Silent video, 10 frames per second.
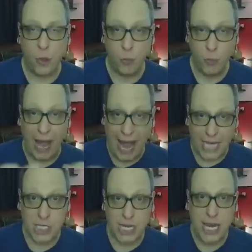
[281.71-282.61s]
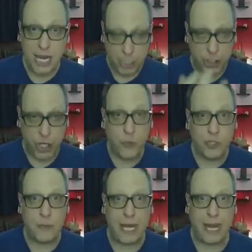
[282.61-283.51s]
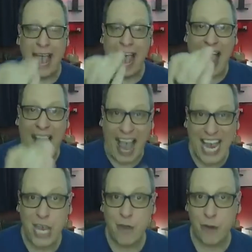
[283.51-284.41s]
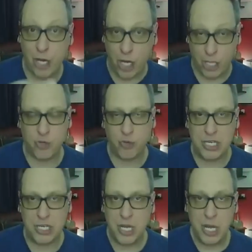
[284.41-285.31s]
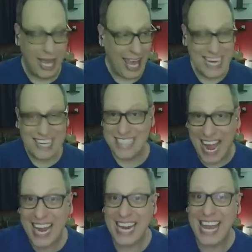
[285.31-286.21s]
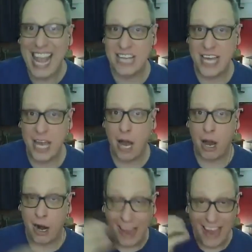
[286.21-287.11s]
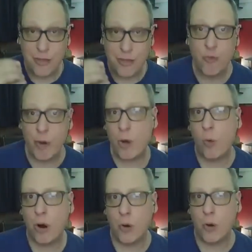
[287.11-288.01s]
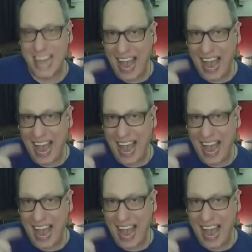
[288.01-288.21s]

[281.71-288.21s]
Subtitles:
that actually shows me accurate countries exactly as they are in the real world.